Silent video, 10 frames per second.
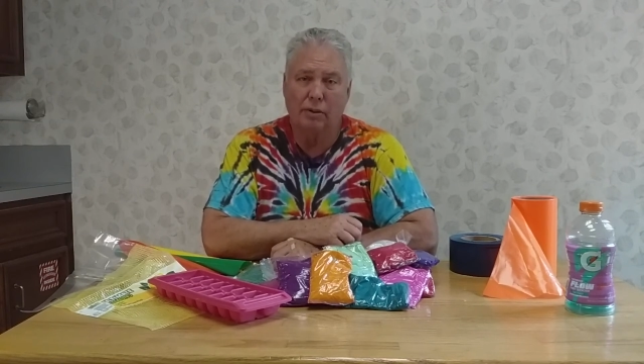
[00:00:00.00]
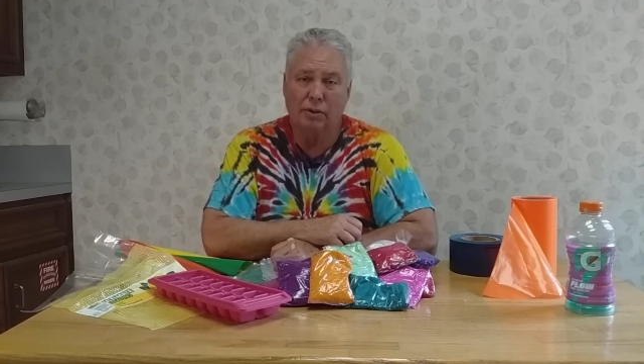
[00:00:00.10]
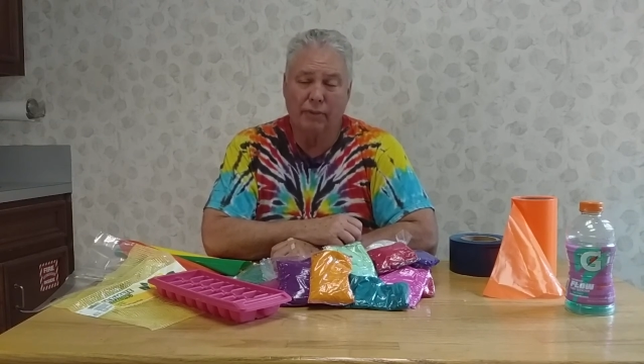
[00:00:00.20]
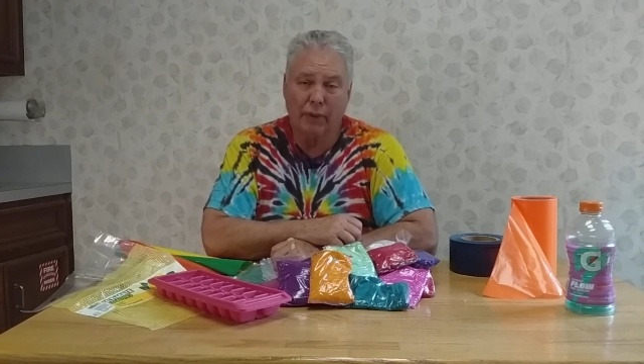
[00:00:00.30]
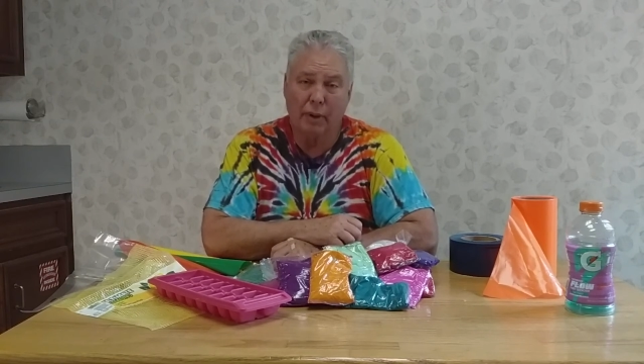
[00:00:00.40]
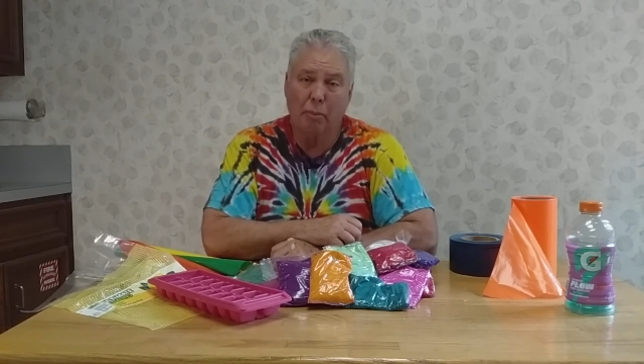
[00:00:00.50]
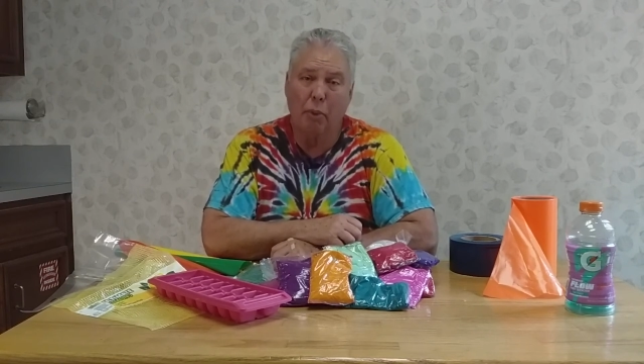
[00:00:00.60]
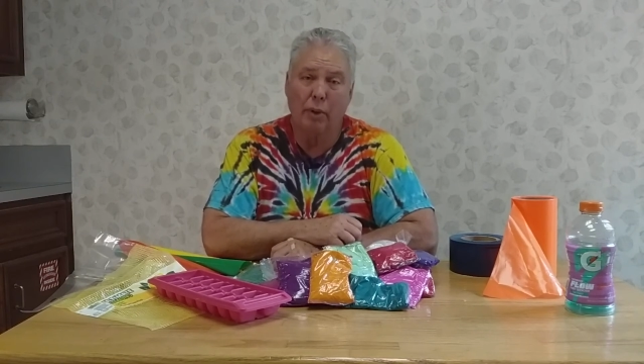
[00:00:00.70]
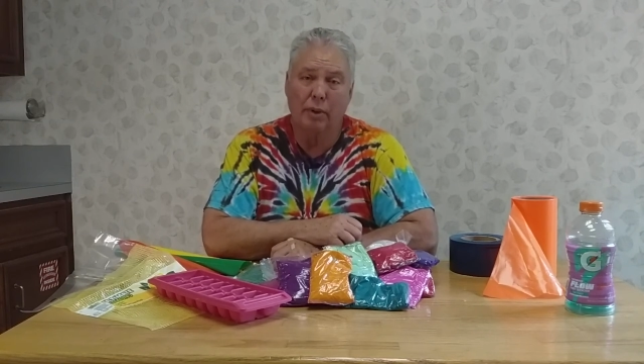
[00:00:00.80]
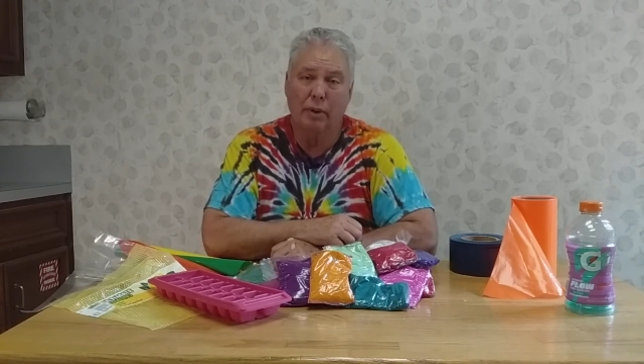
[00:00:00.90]
This is very
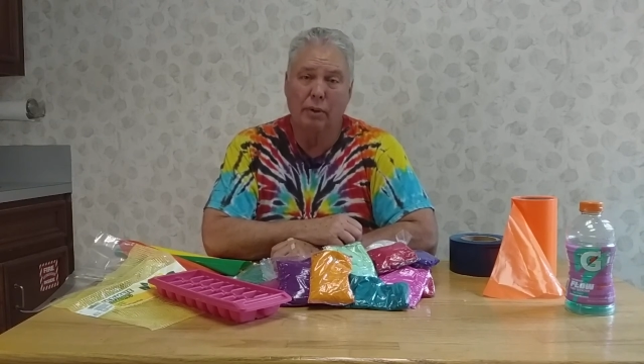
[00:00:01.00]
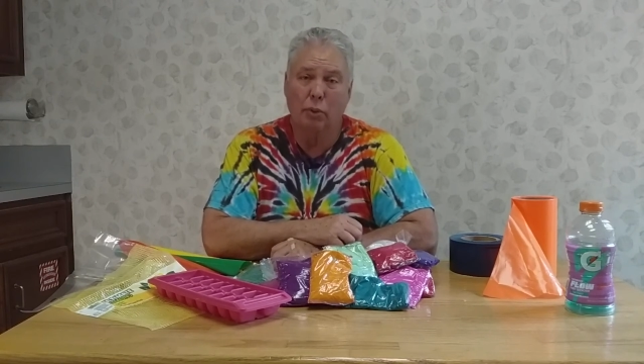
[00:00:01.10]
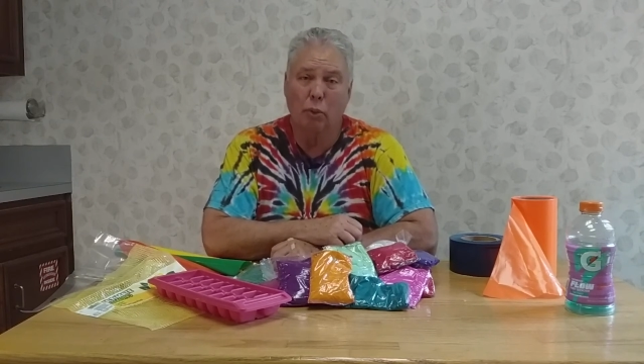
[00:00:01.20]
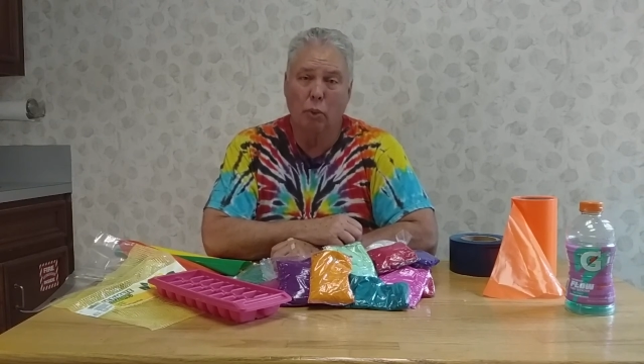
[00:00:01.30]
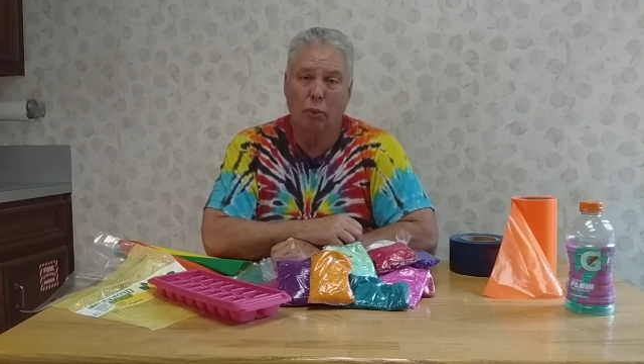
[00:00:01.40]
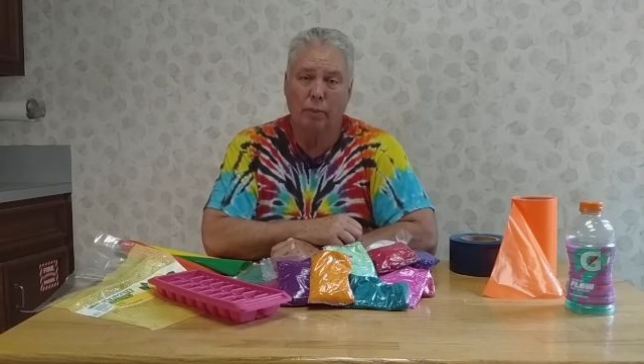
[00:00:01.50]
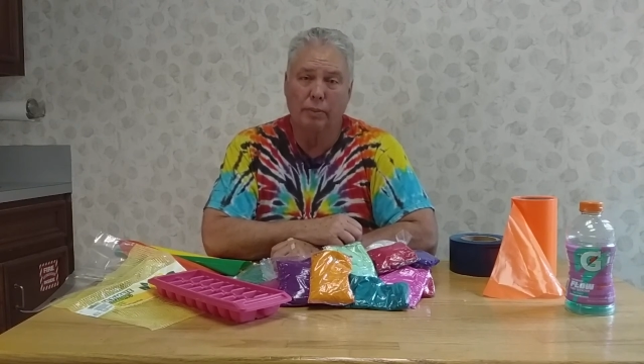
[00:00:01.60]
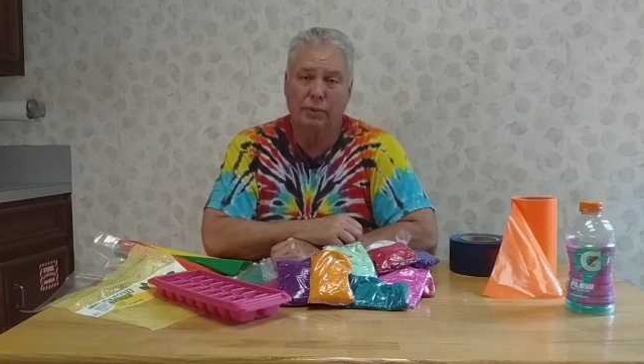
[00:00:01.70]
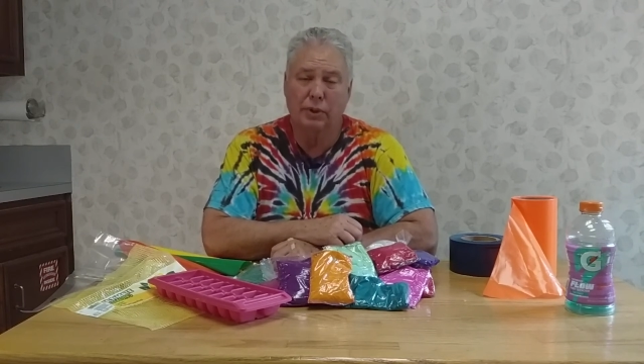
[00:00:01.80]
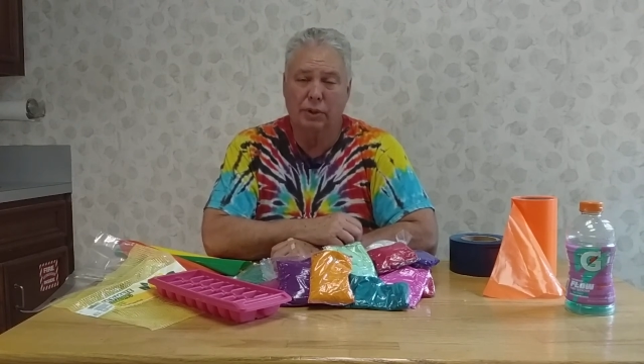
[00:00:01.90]

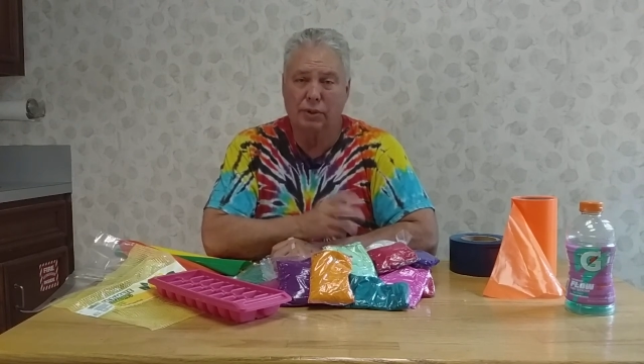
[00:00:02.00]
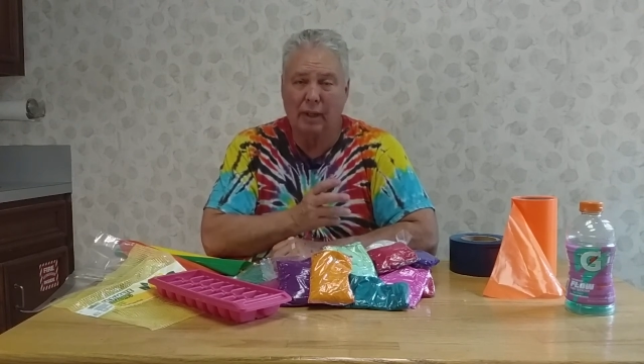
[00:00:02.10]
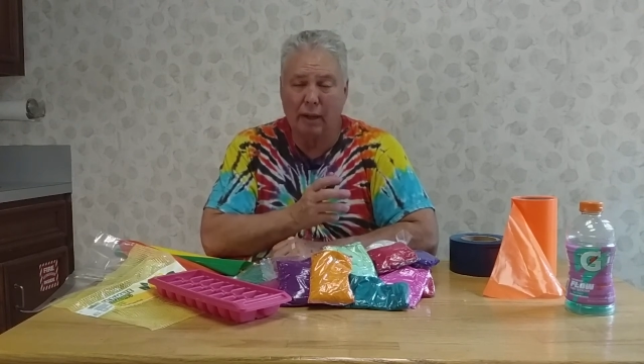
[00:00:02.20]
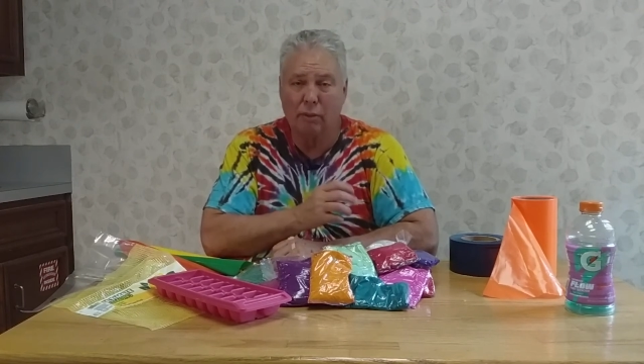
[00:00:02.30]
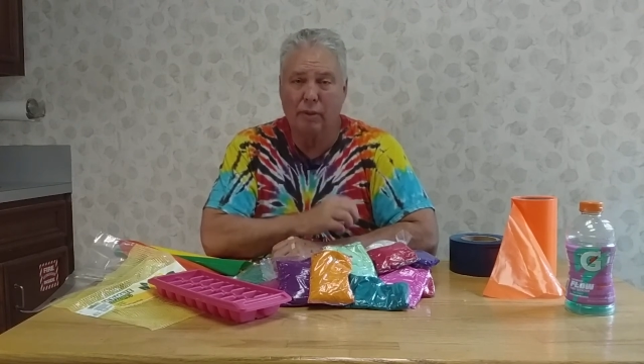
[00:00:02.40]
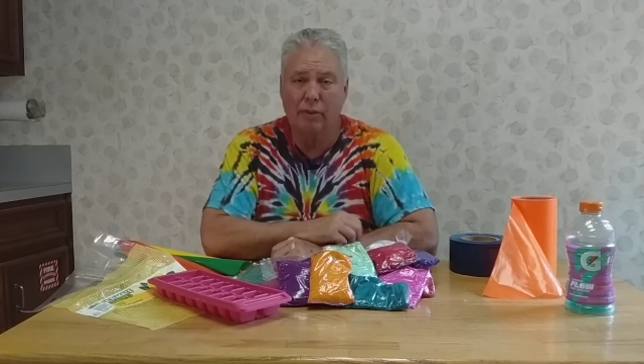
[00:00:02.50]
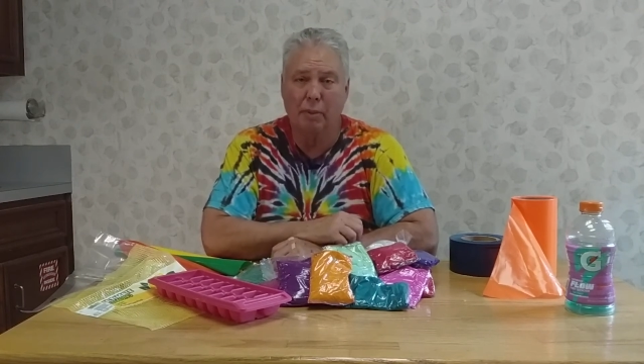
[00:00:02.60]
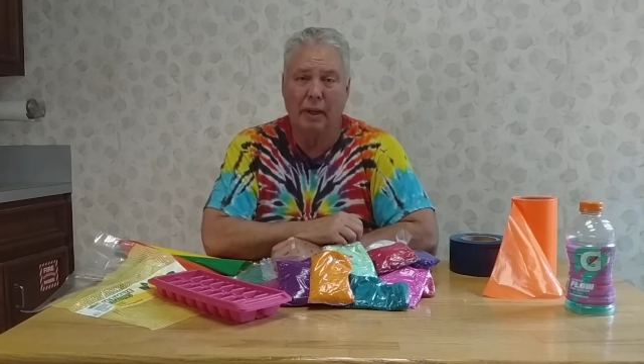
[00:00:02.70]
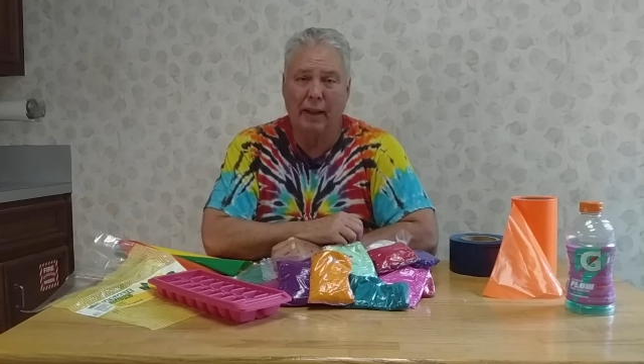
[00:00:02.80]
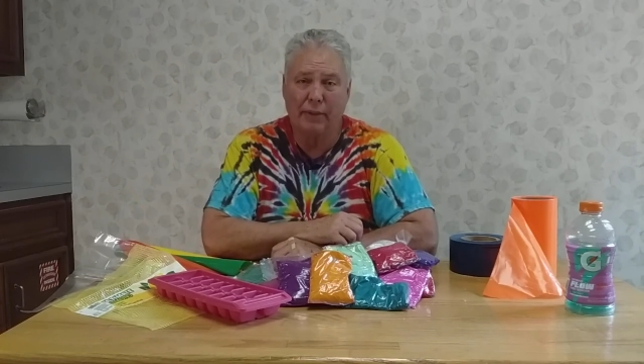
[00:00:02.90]
important, just not only
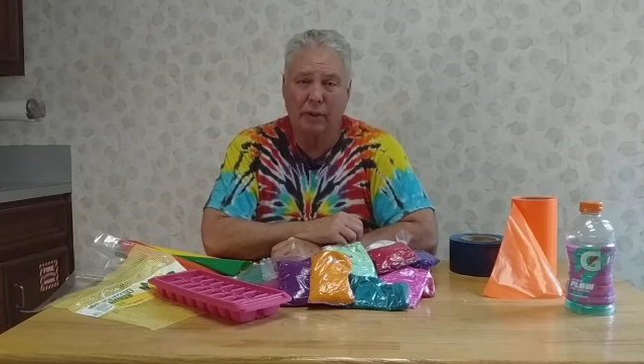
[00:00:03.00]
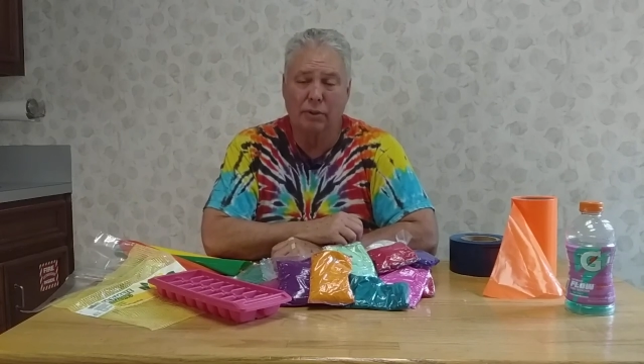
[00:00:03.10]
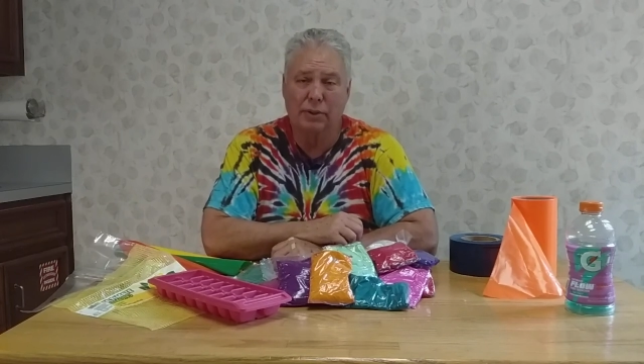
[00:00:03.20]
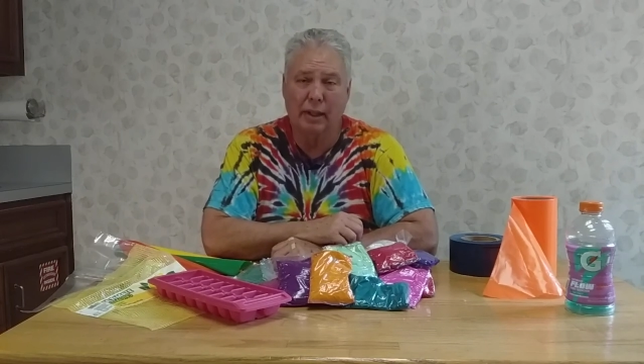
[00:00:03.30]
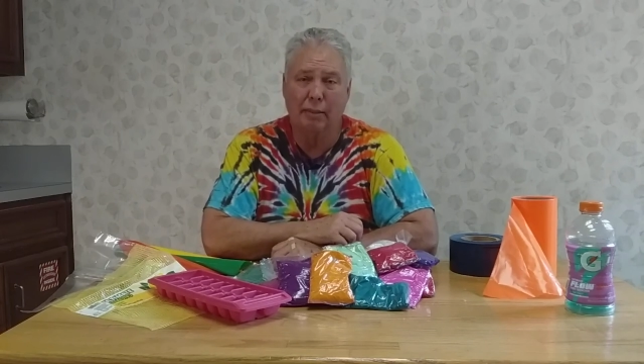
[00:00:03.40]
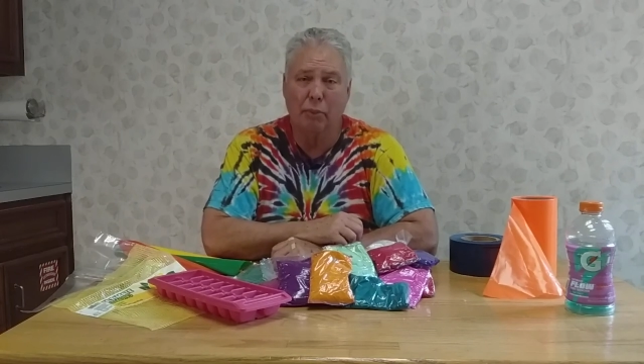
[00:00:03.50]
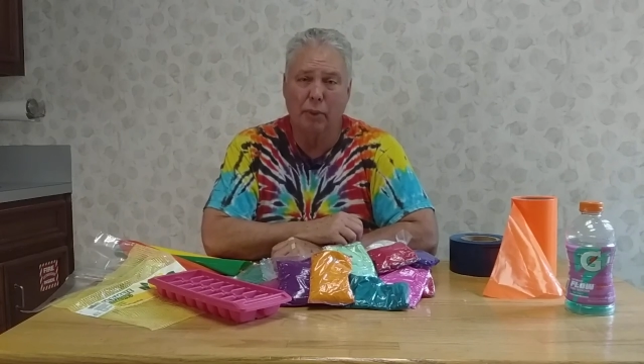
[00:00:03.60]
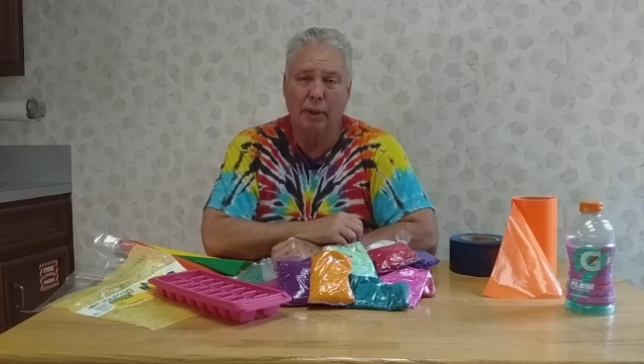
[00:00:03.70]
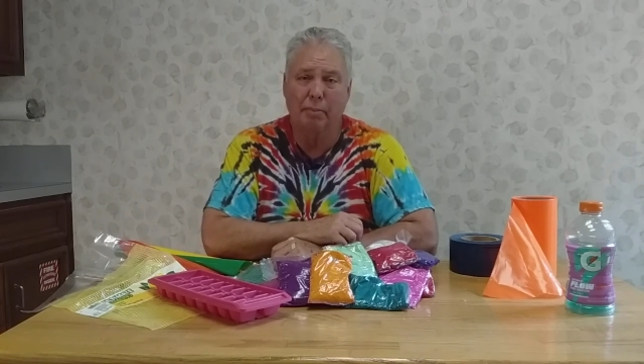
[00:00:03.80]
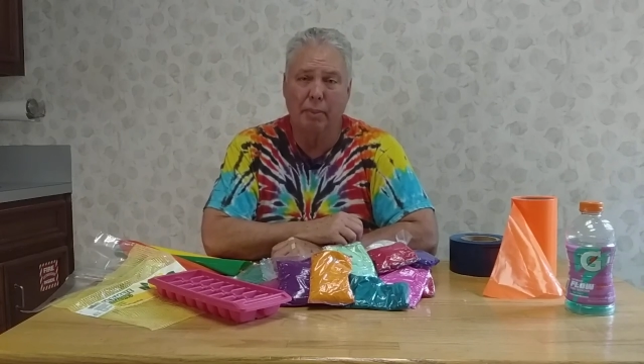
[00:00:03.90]
from an ethical
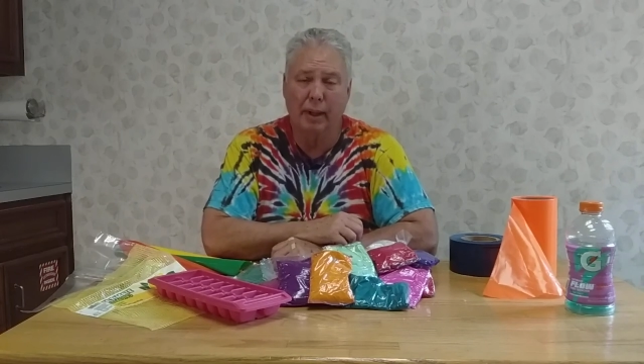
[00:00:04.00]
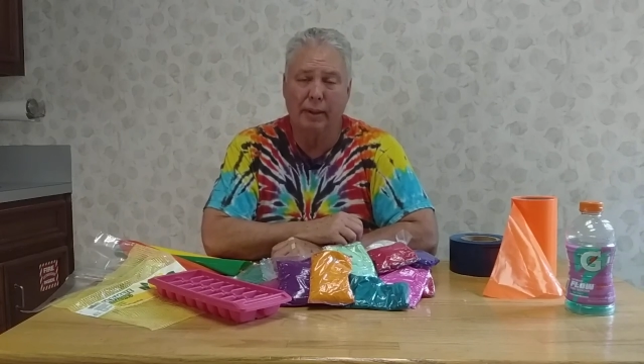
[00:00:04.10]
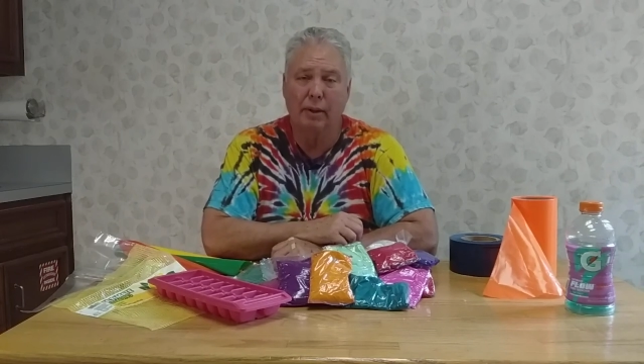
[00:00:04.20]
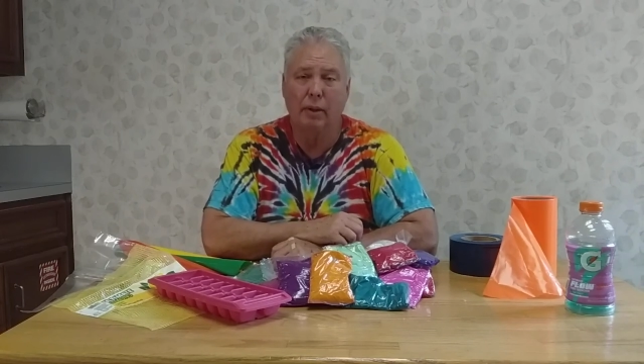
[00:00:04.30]
standpoint, but